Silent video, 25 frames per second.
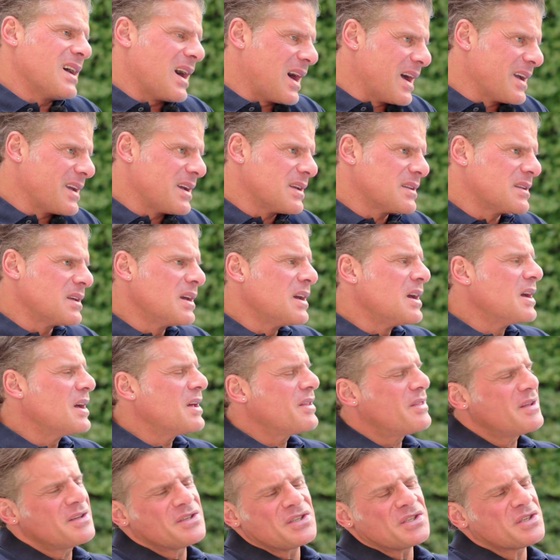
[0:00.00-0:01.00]
diet.
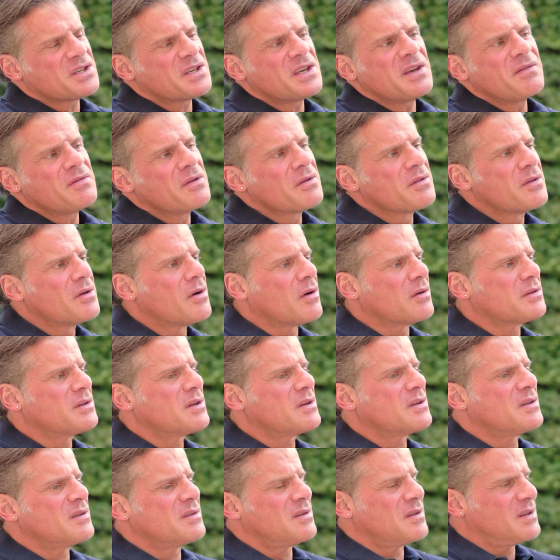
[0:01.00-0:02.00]
They just give you the
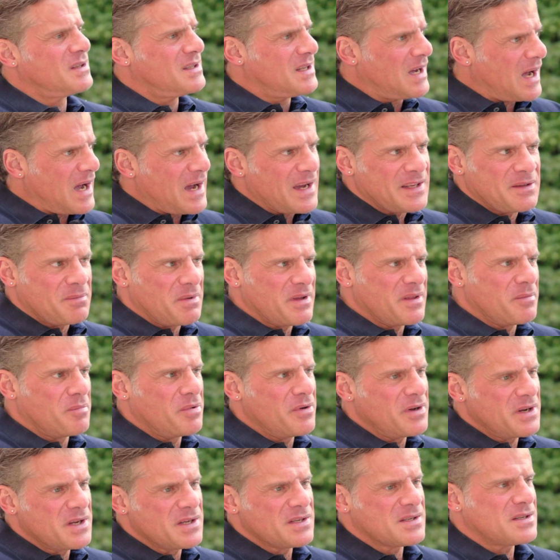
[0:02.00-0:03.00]
order diet, but the
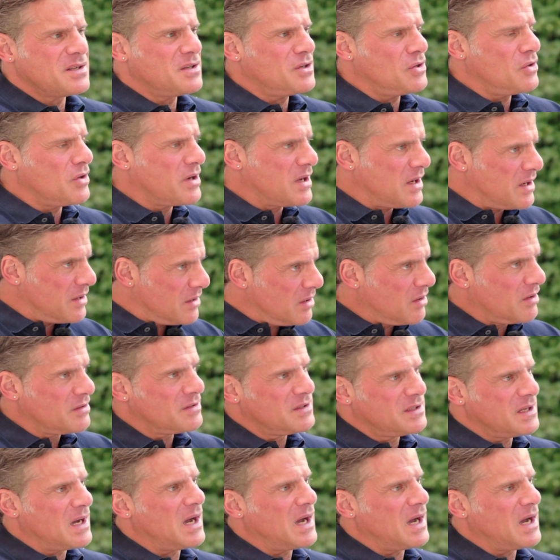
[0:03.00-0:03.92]
point is you cannot